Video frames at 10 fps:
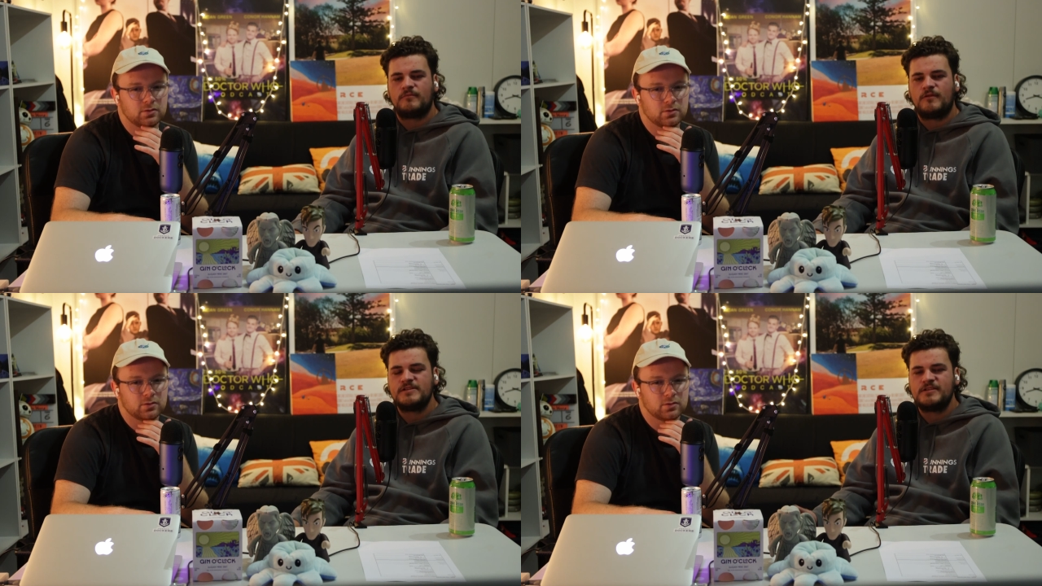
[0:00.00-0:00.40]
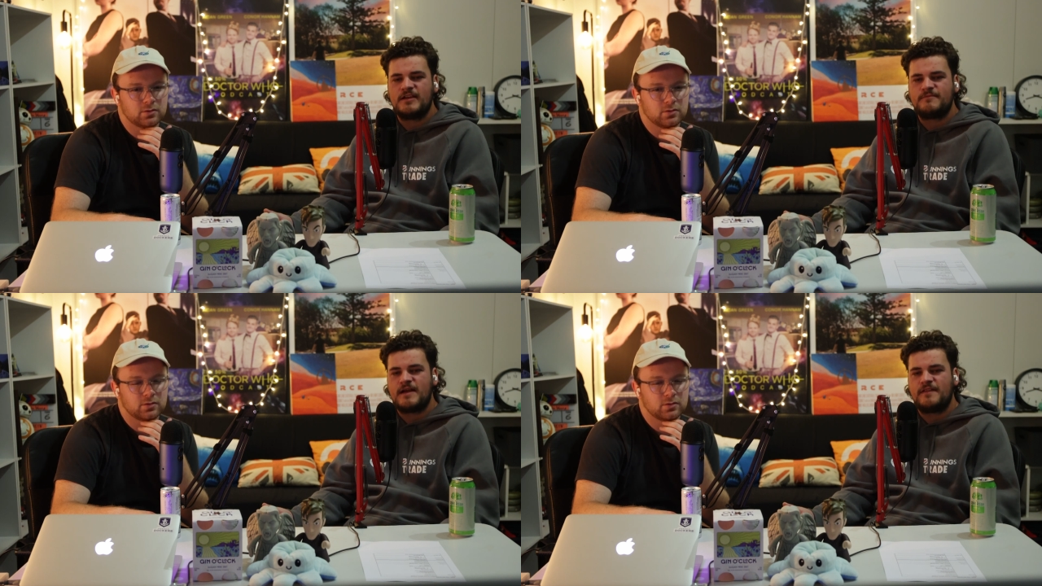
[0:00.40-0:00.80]
Speaker 1: Why is she
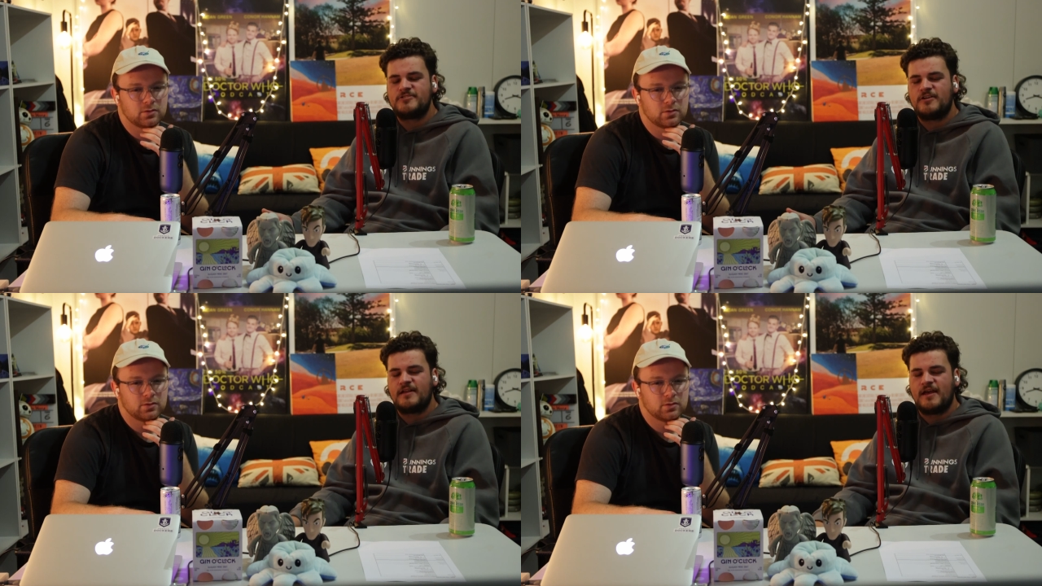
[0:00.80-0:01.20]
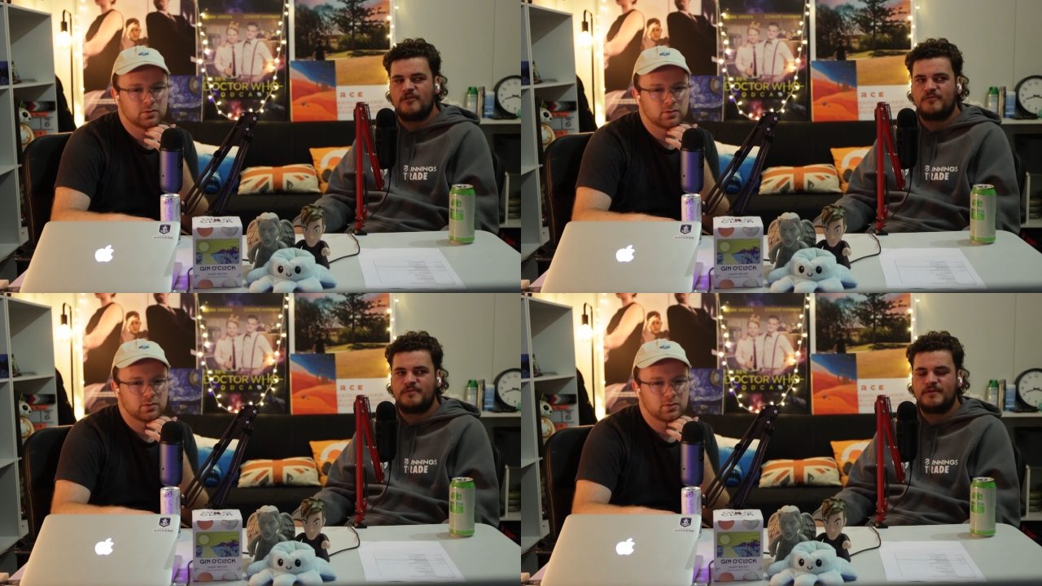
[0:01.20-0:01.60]
getting mad? They're trying to
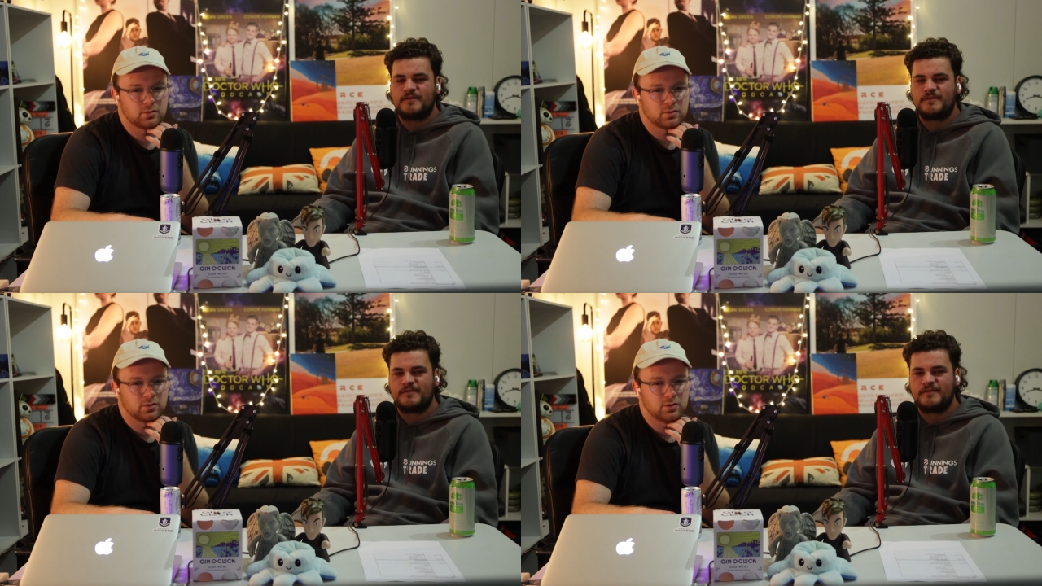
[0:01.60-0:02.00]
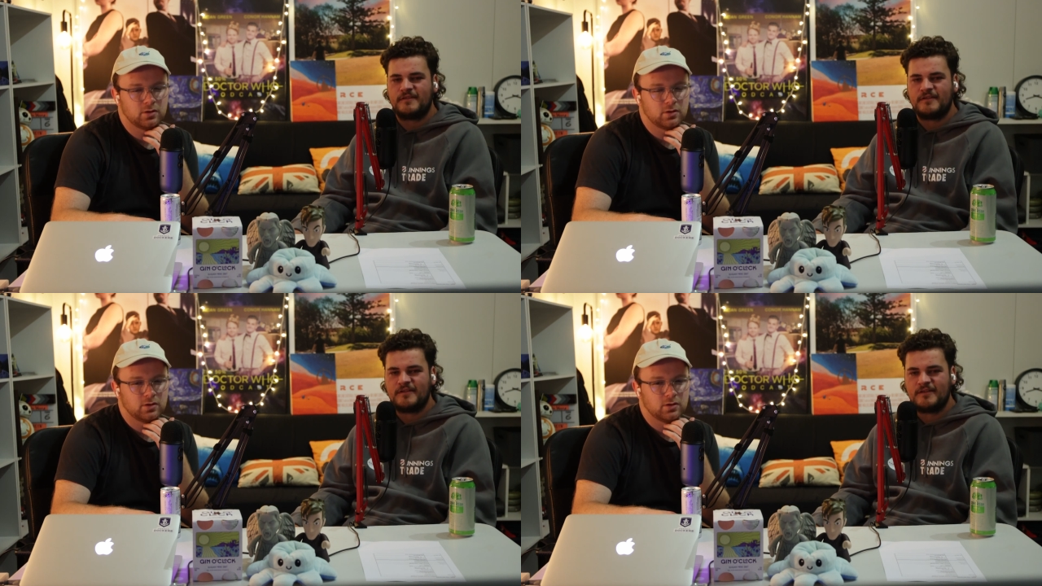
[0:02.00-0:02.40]
help.
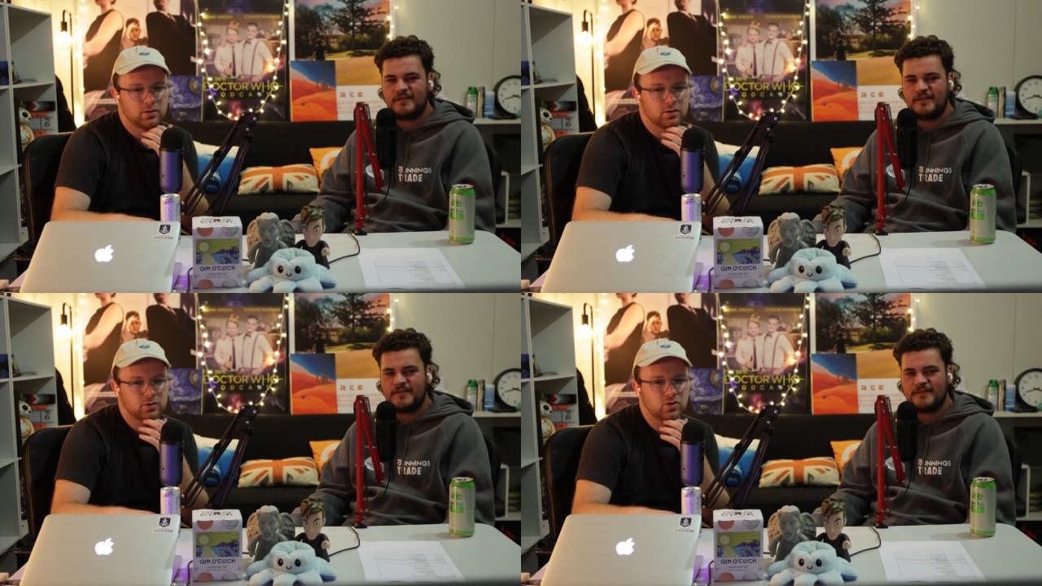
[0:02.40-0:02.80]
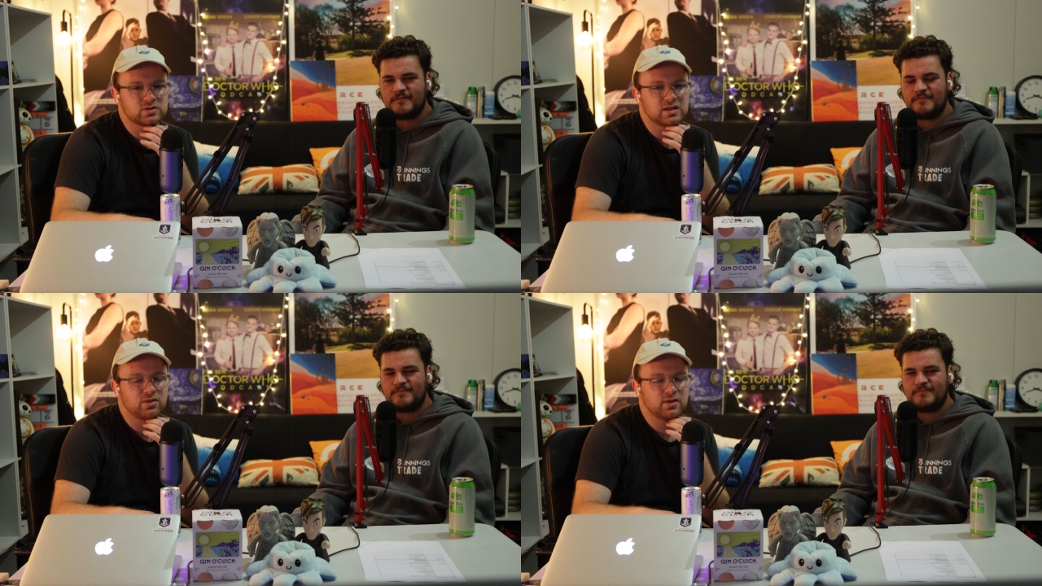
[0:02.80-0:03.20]
Because
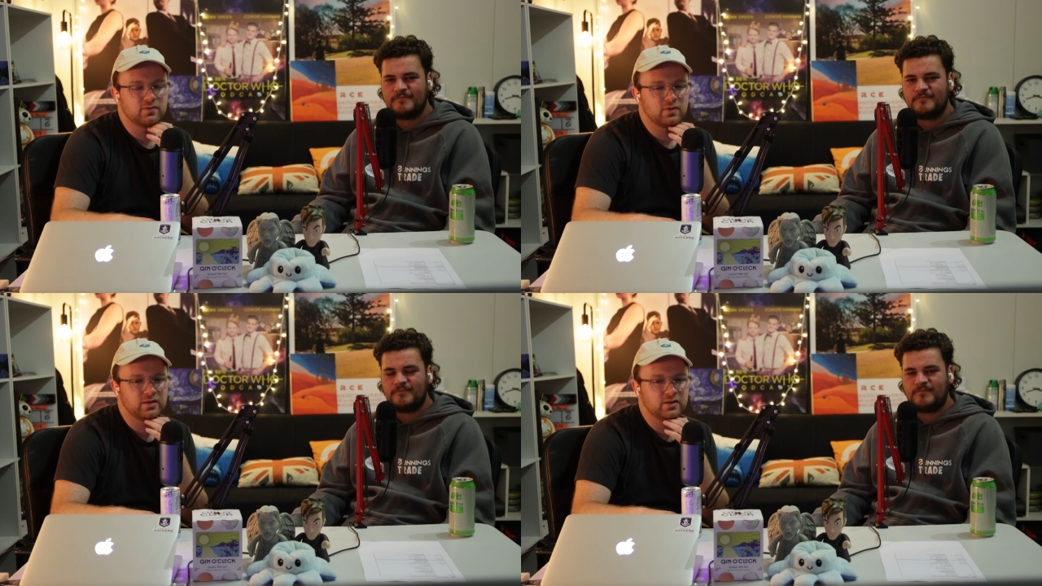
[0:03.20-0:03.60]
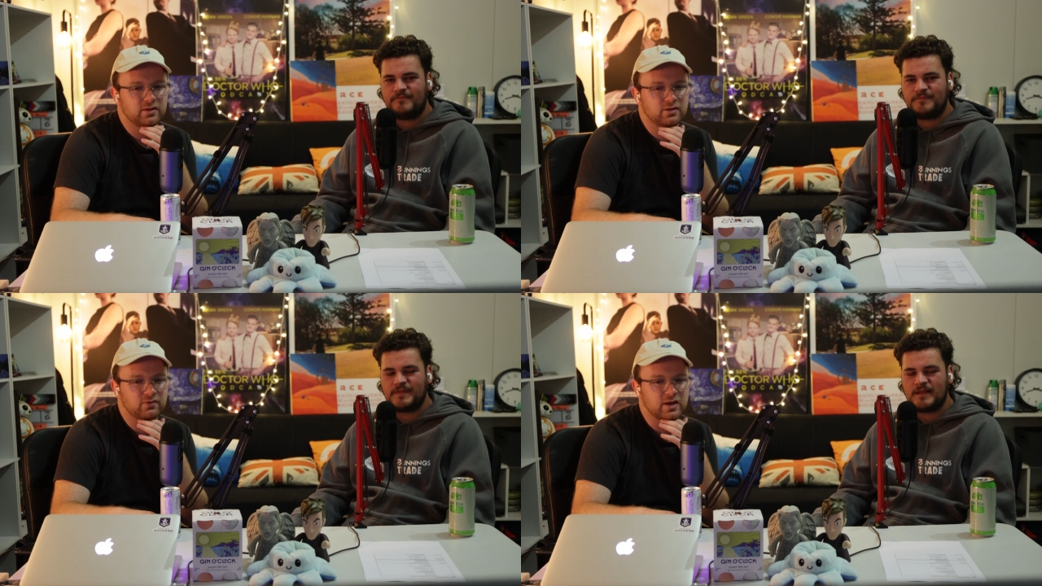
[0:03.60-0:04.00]
they think I think they
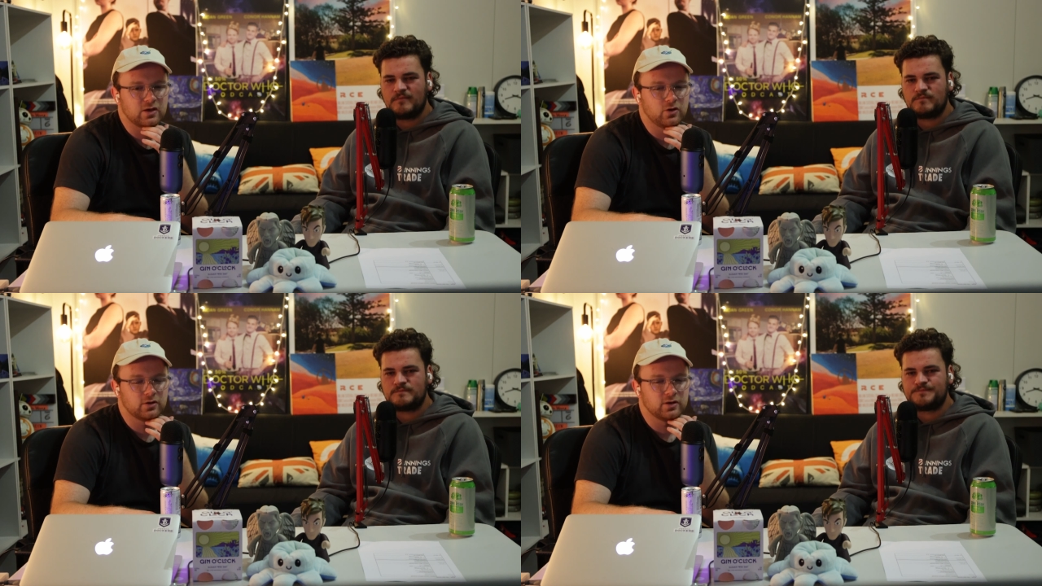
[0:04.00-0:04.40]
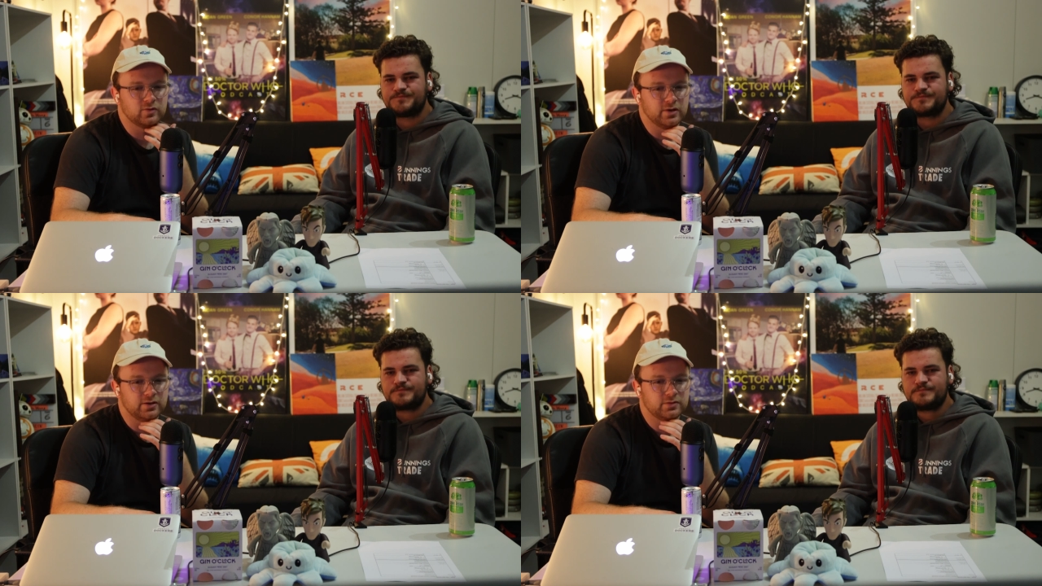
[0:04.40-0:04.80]
think Van Gogh killed
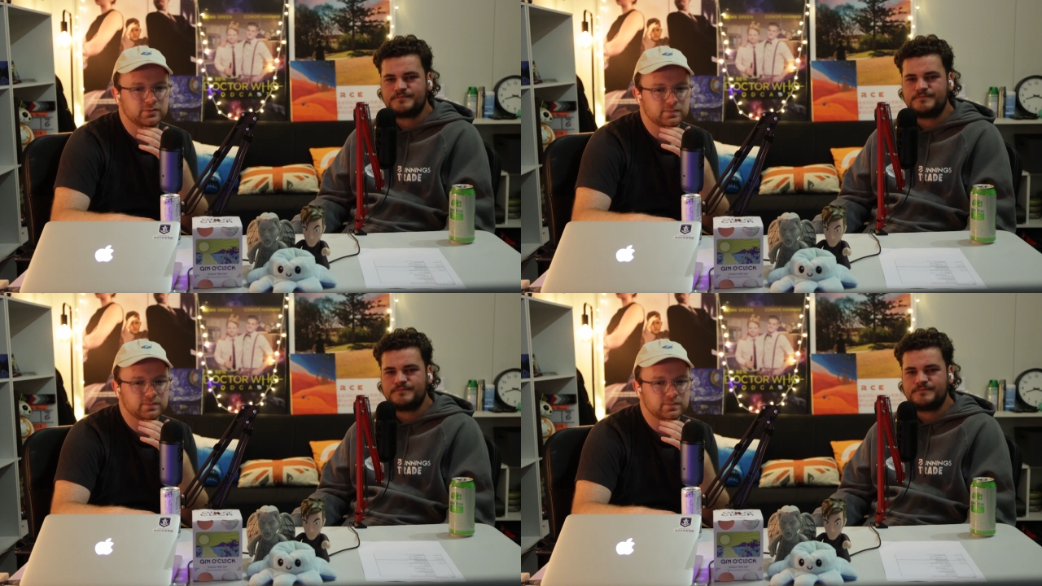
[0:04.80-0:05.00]
her.